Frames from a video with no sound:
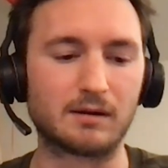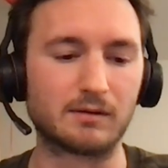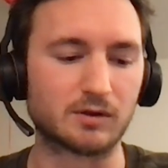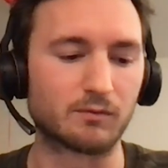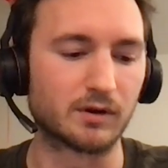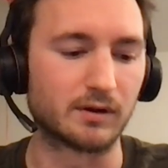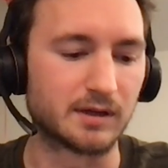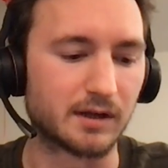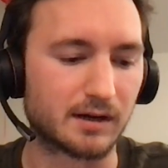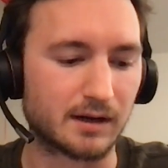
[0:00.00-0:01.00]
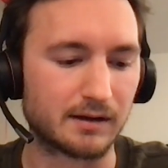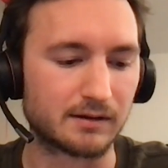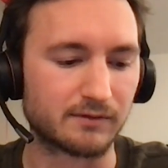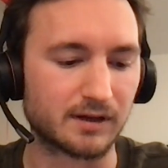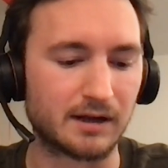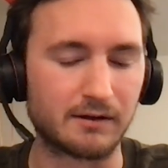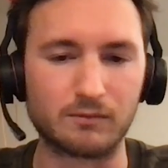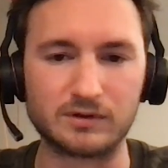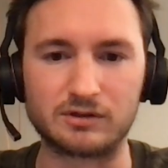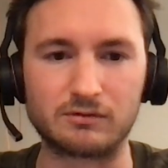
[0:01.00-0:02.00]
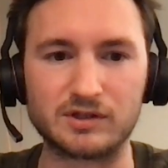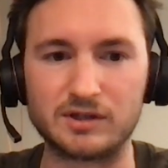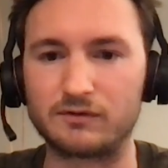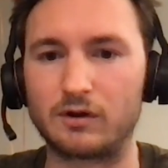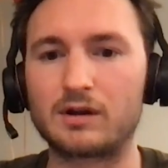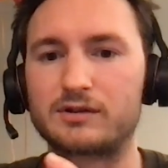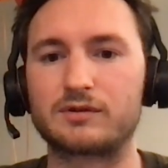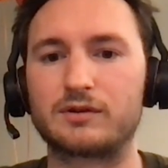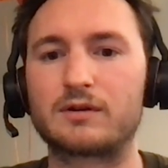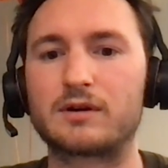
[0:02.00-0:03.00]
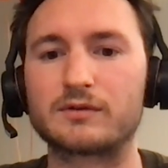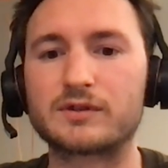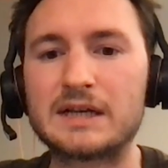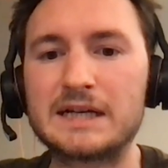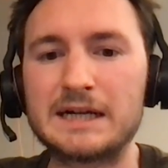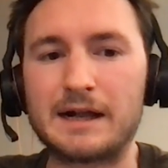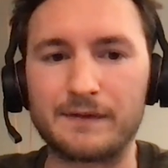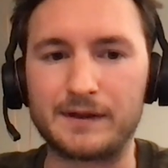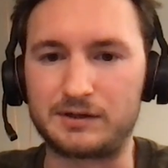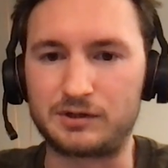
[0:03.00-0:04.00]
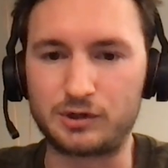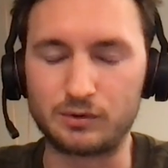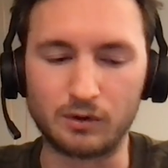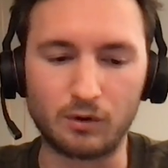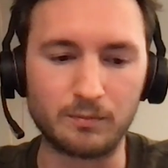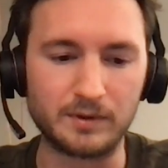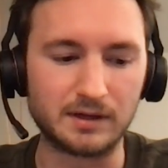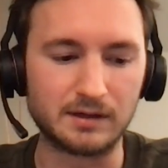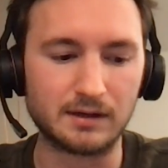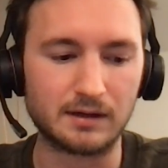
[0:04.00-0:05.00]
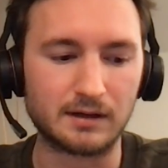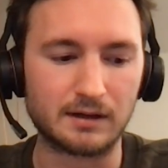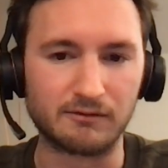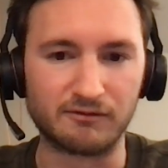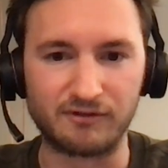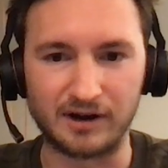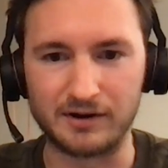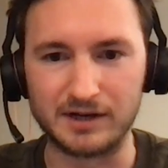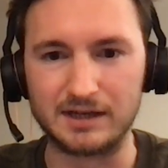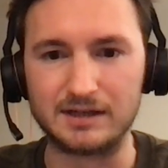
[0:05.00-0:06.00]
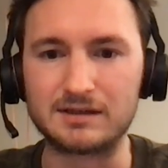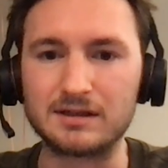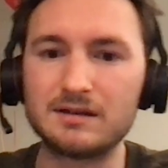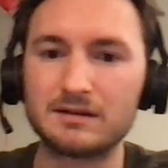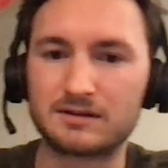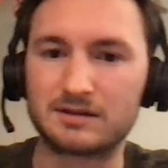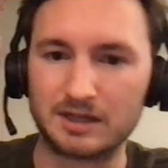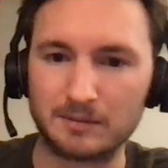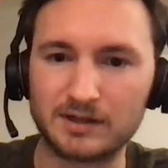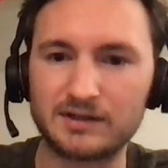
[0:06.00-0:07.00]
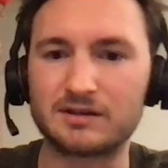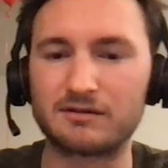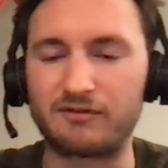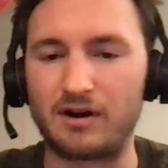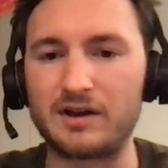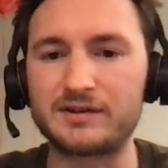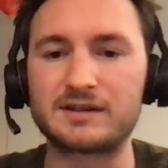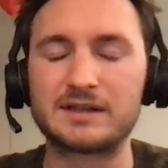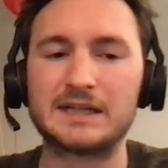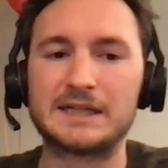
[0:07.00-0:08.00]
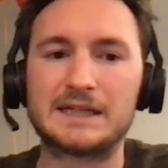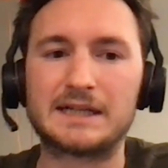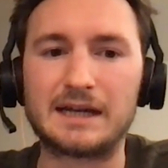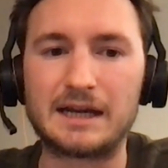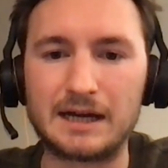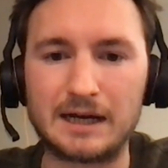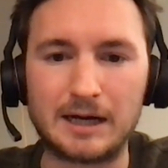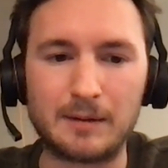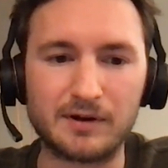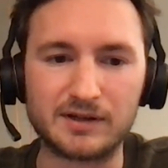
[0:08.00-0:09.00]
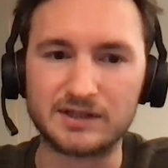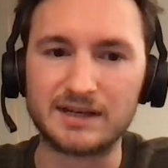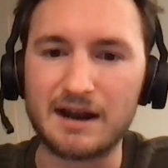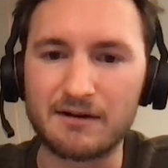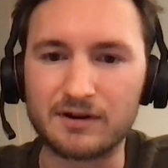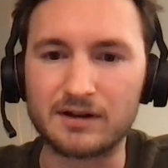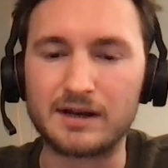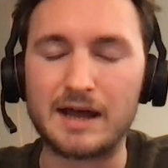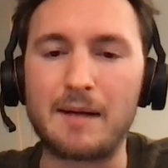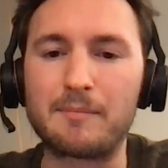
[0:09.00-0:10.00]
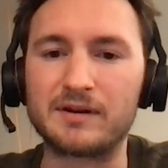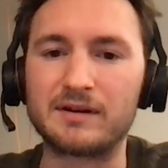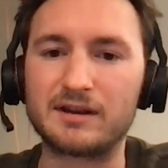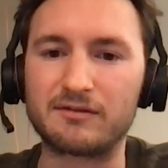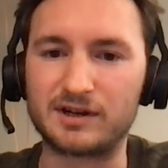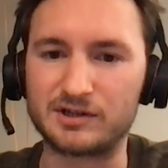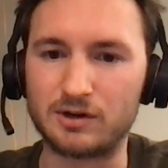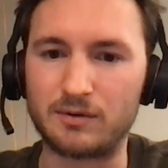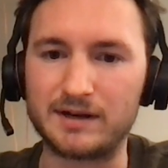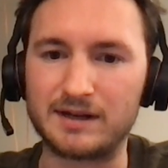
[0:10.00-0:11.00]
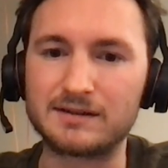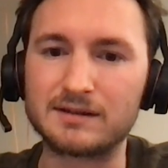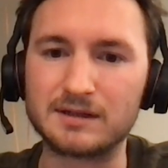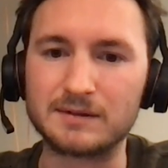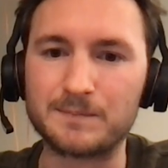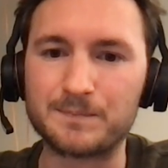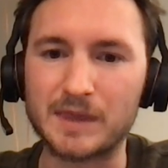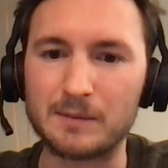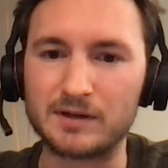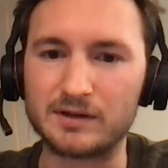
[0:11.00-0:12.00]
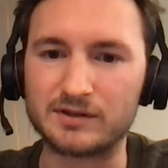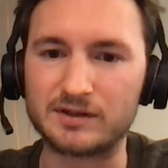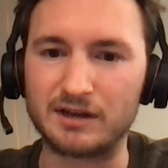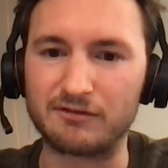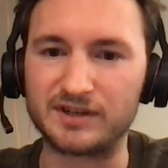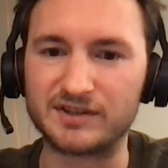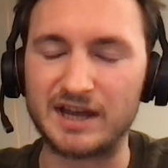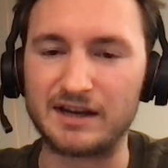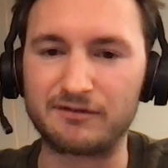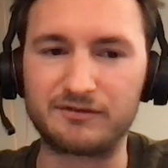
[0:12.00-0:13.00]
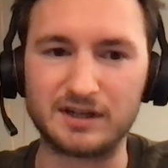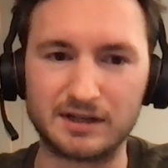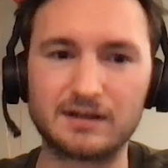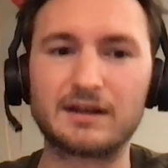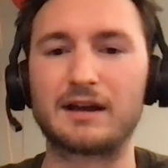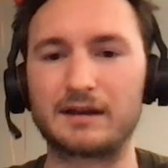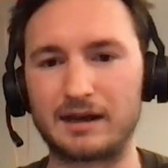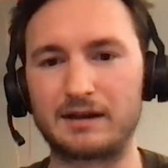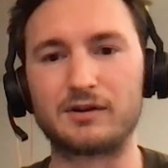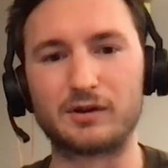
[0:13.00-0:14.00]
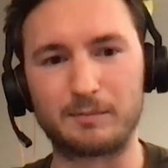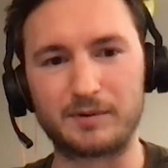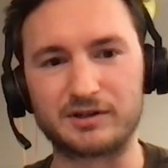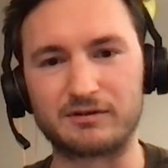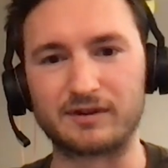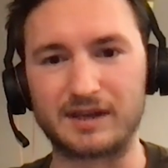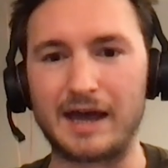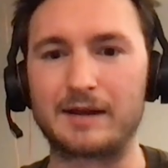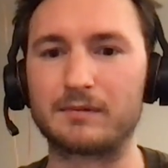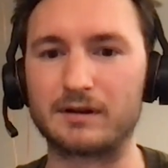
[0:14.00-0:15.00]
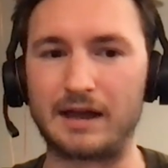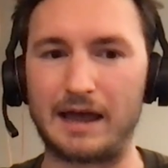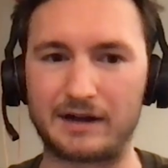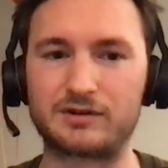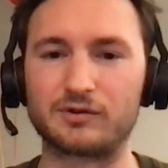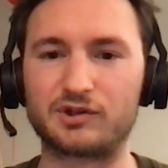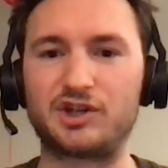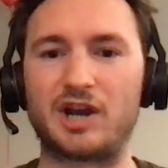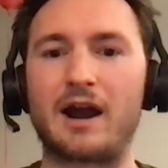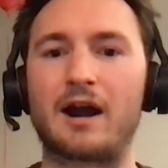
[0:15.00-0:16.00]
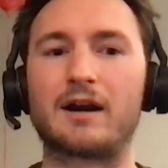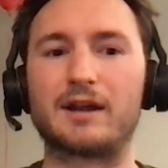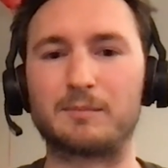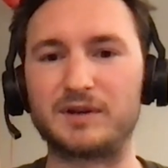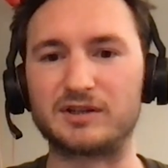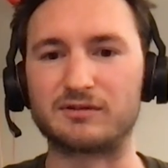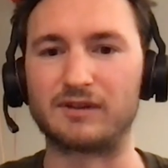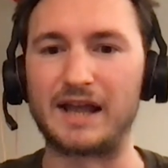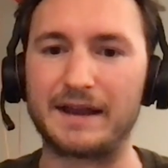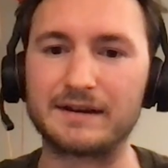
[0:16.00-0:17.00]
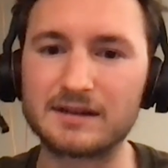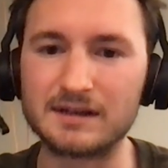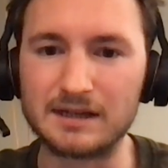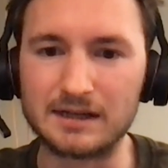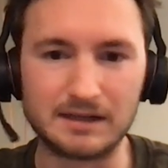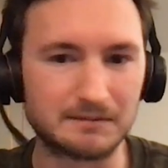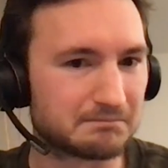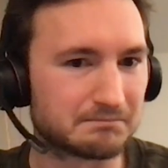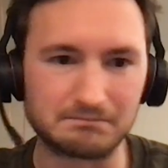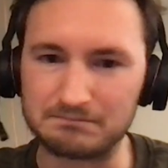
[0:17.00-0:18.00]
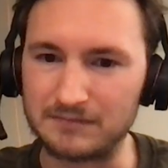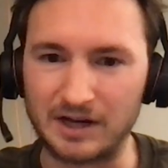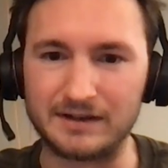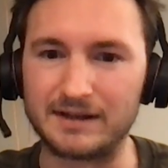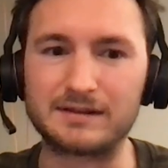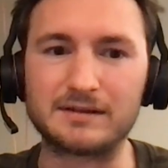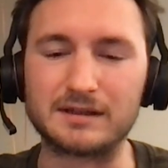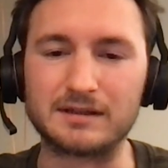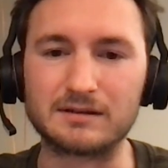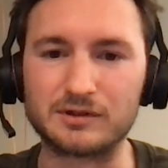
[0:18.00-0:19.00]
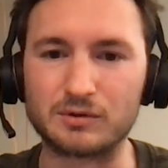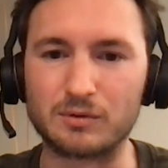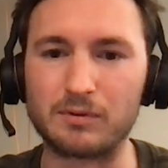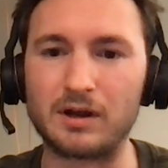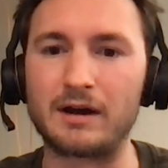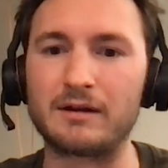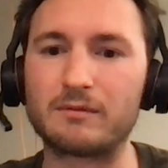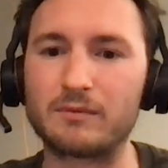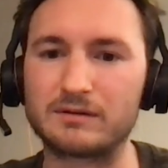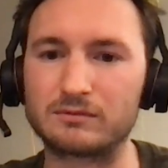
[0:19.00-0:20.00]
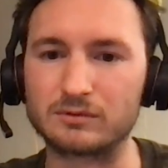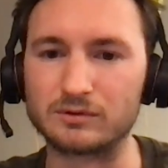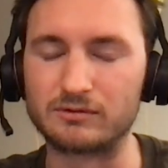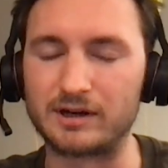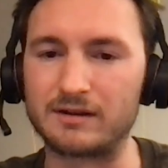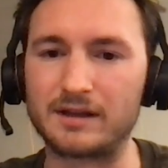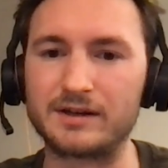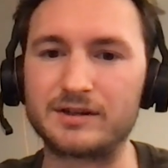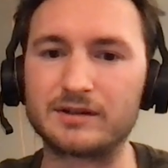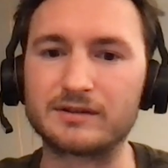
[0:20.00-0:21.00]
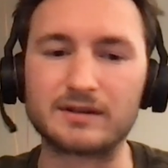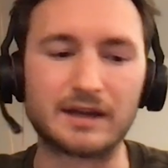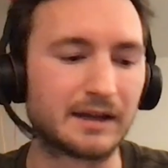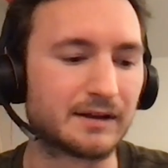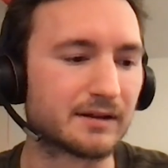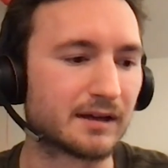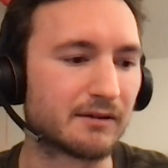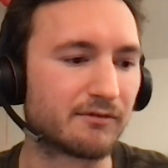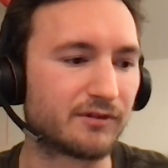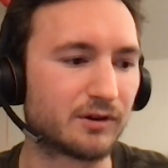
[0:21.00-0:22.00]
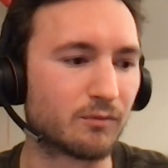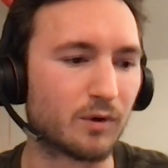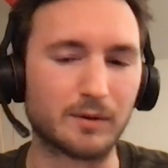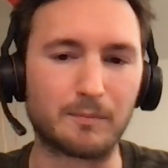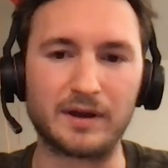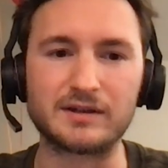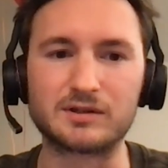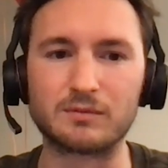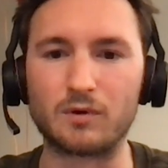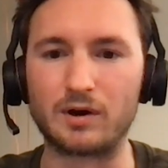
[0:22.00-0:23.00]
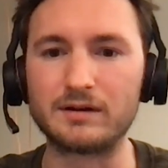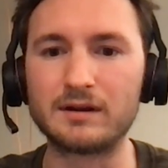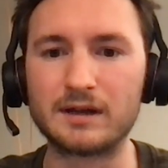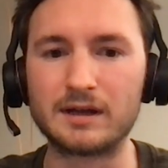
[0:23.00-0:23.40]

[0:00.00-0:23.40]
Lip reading: someone on the other end of the line wants to receive dollars or euros. That should all be very easy, seamless, fast, but it's never going to happen if there's no identity. Because if this NFT again, not a picture of a cat, but an actual share in a piece of land, identity to comply with rules and regulations. And if you want to pay someone,